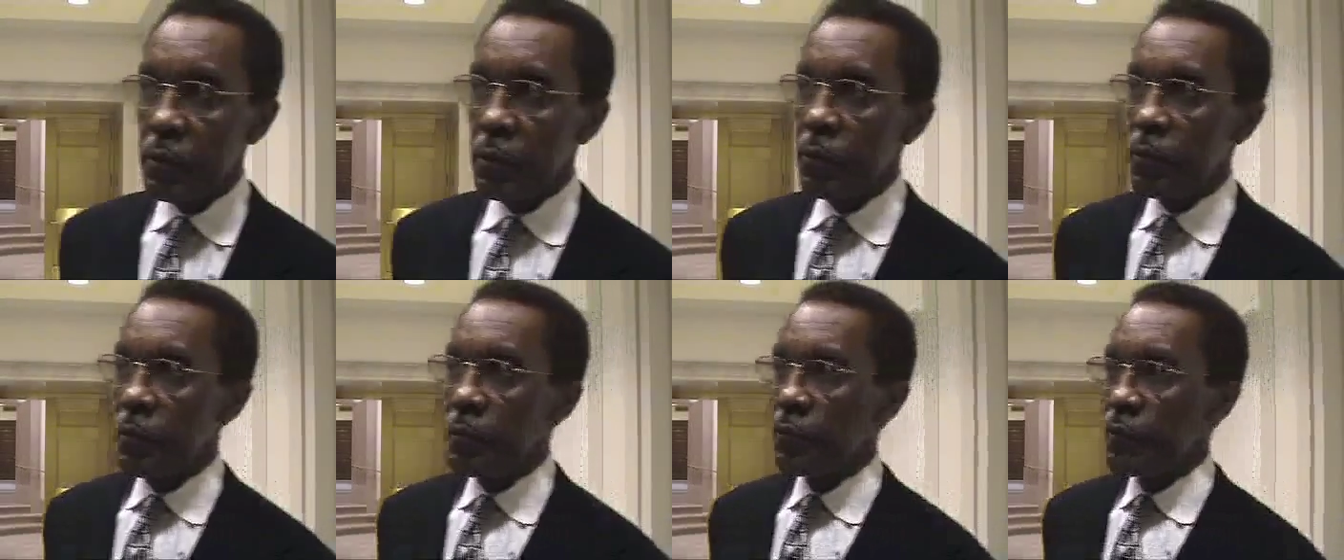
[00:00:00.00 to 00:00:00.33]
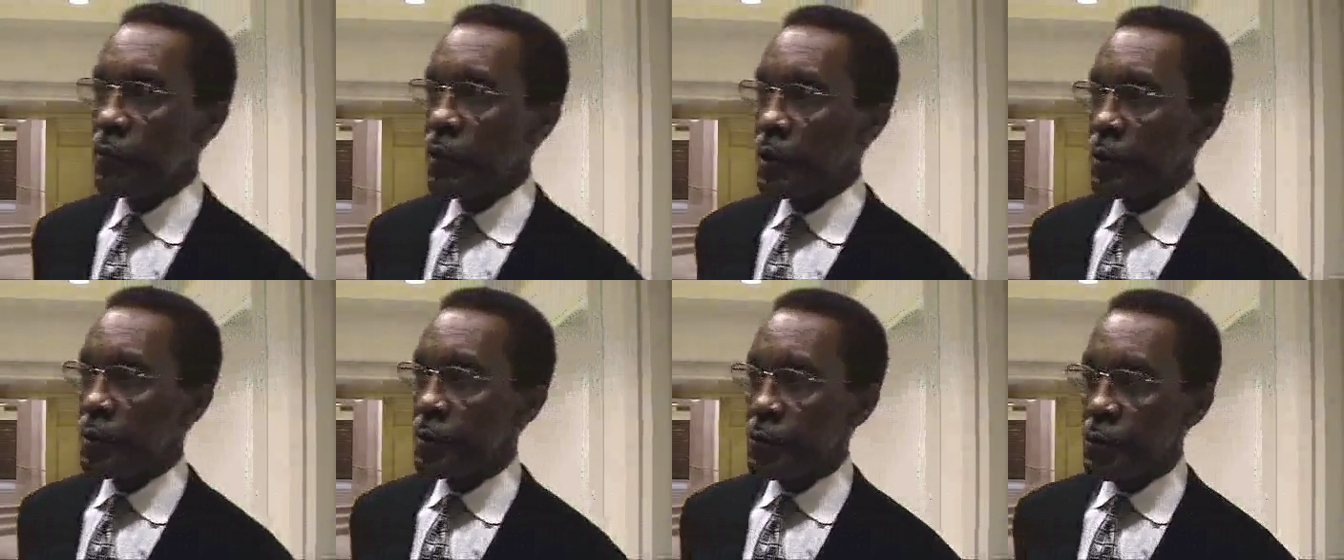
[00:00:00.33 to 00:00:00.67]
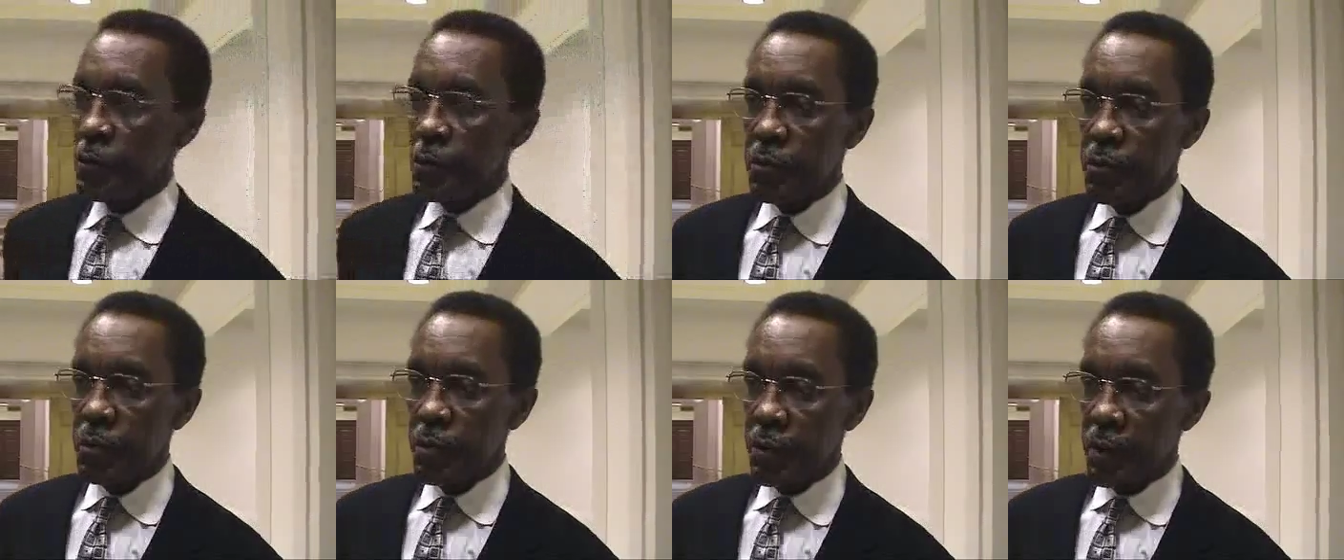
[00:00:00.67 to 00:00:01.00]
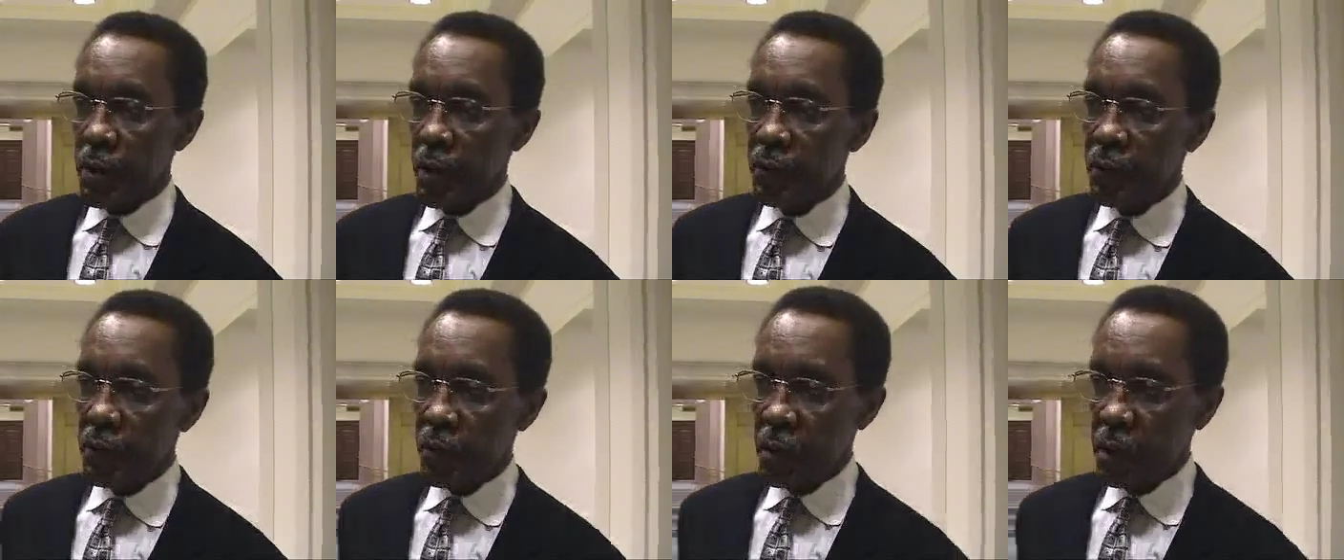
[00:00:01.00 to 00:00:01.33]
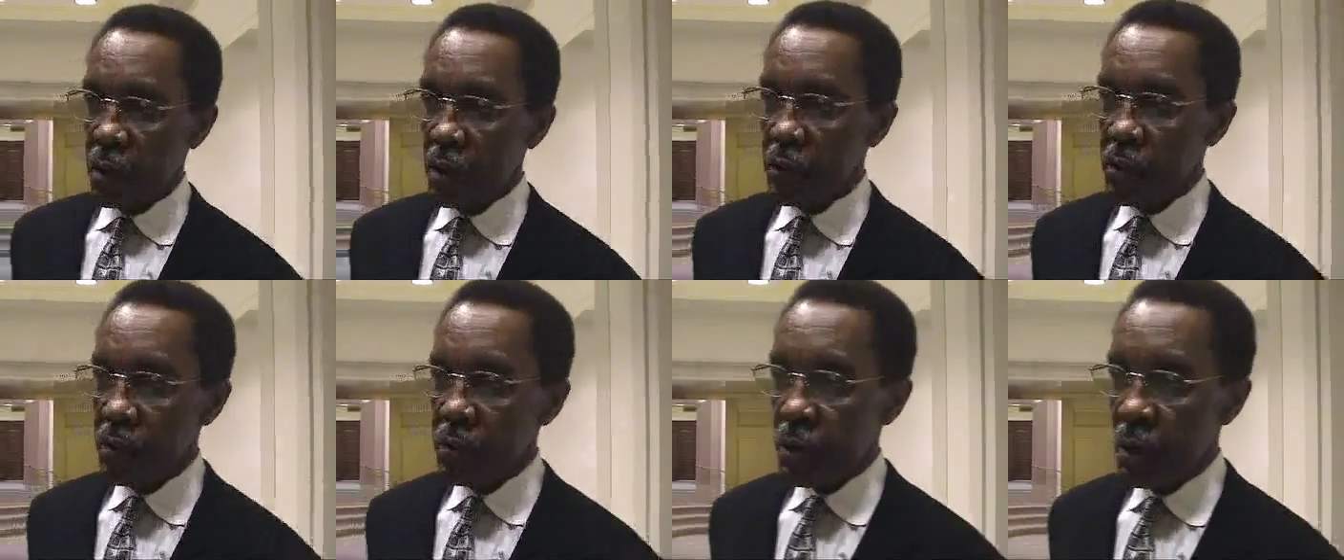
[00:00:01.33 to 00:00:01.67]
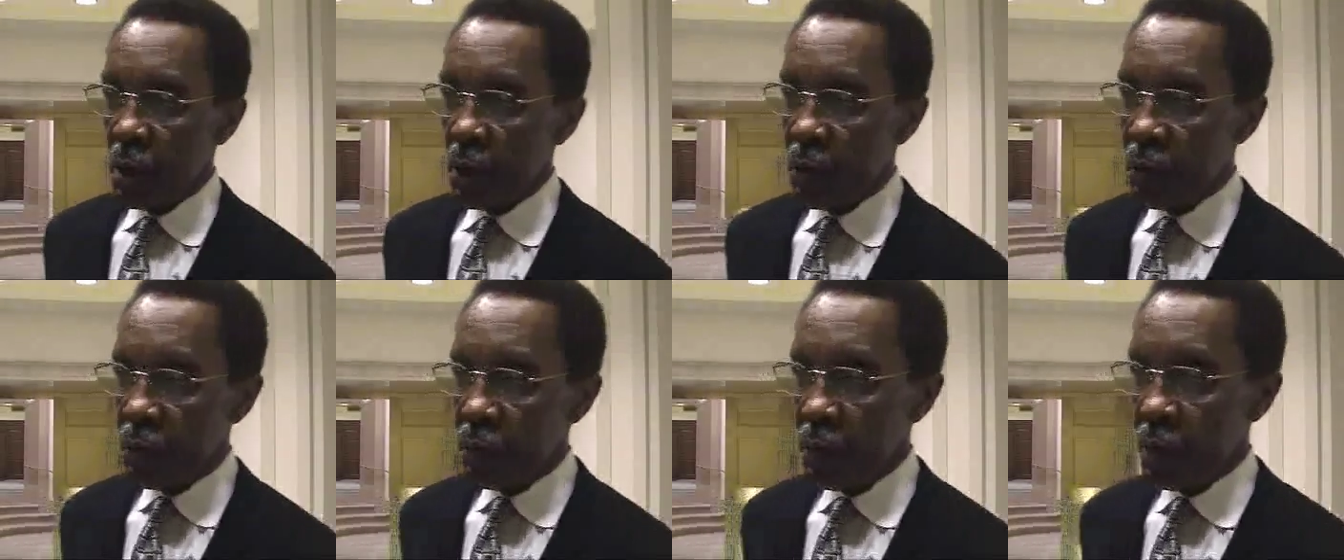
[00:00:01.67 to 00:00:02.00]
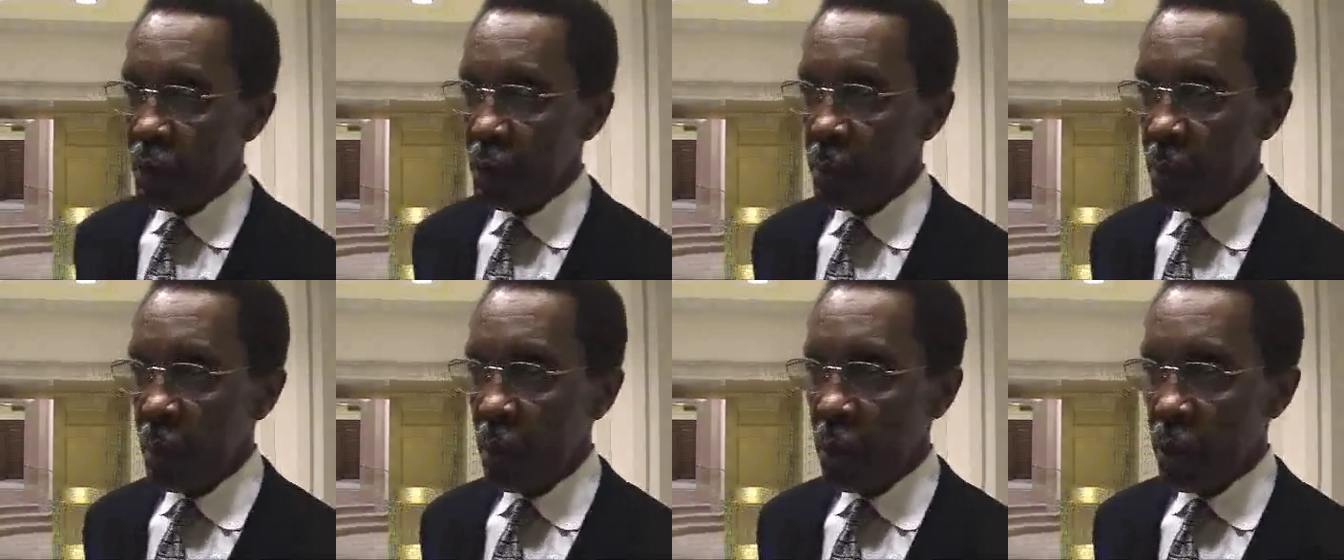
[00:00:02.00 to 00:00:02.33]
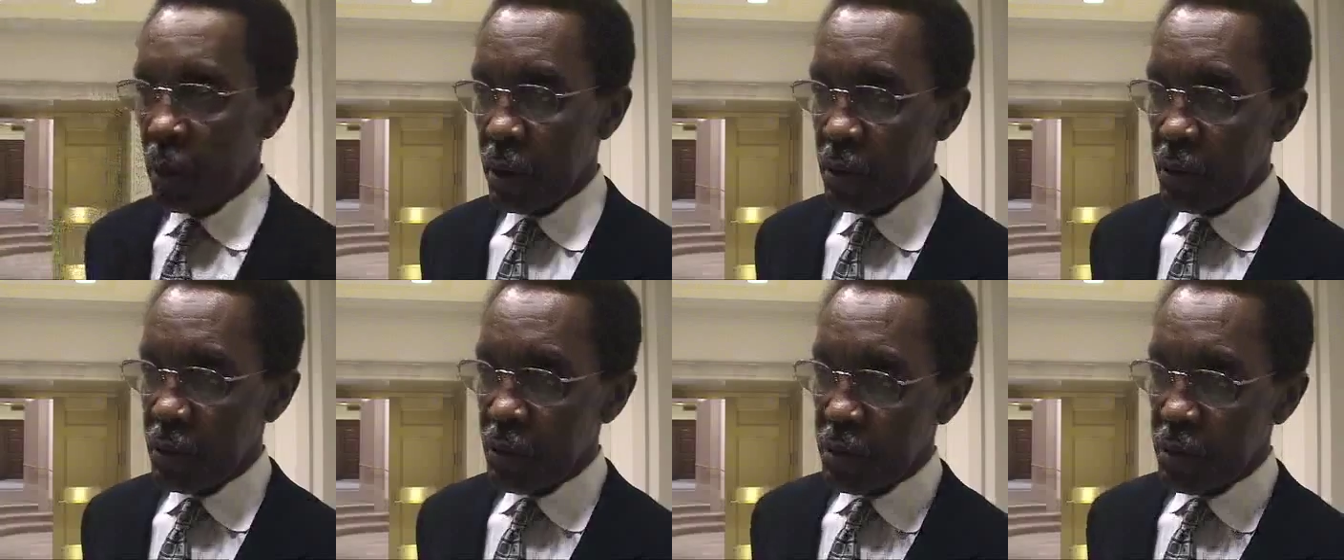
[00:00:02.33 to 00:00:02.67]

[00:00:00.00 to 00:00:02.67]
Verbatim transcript: reveals the significance of the American